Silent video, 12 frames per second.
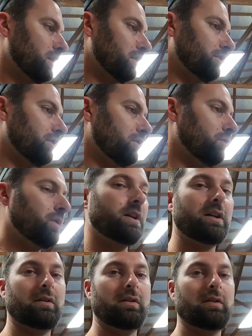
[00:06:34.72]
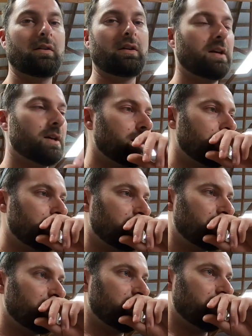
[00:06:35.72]
Okay, so we didn't.
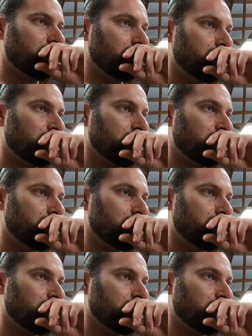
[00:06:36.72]
Yeah.